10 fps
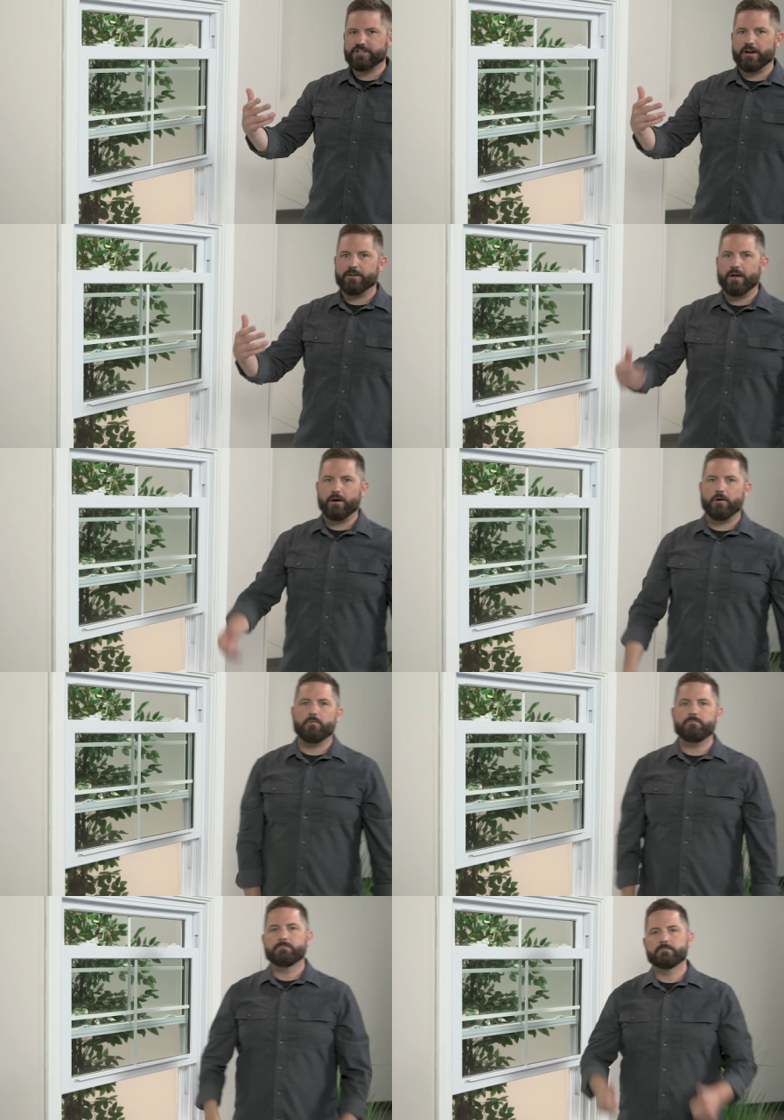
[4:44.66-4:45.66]
air in the
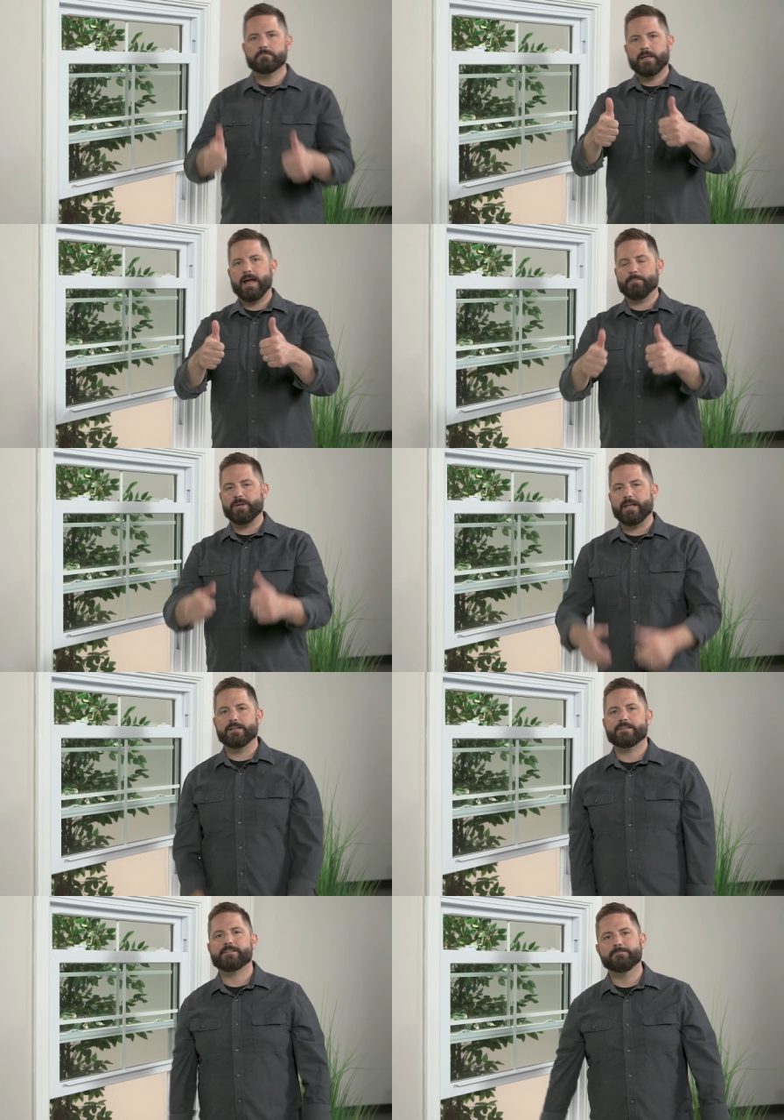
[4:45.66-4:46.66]
home, happy
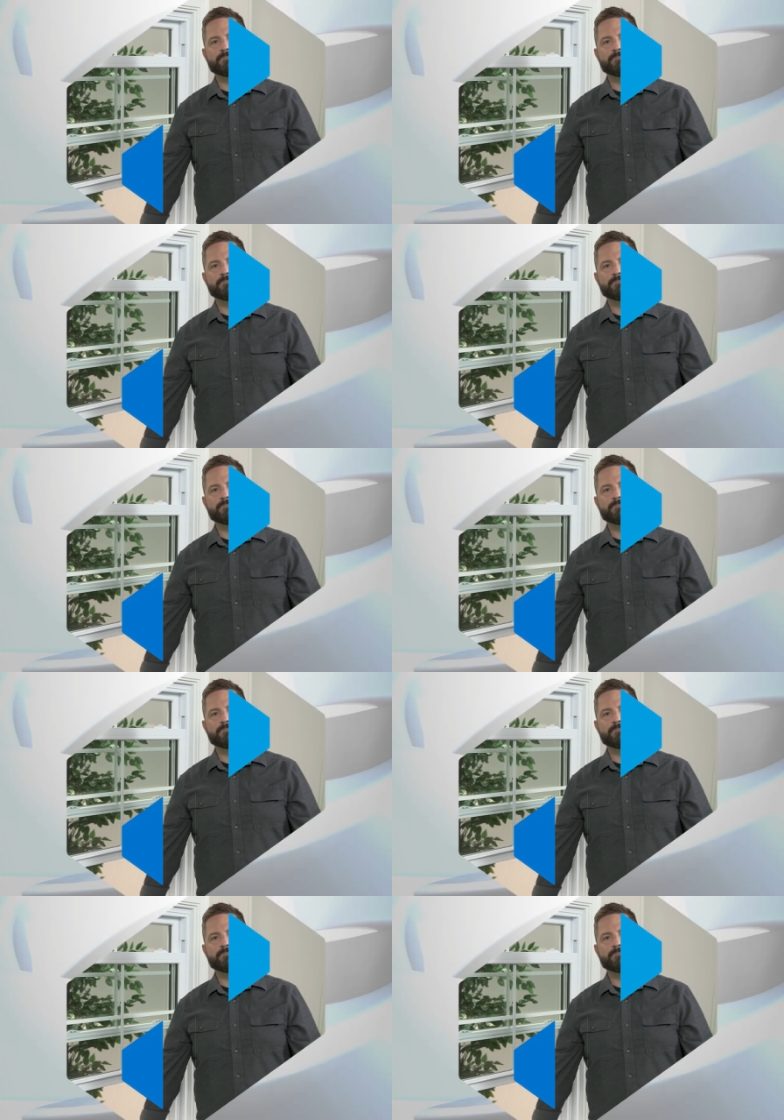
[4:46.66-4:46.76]
days.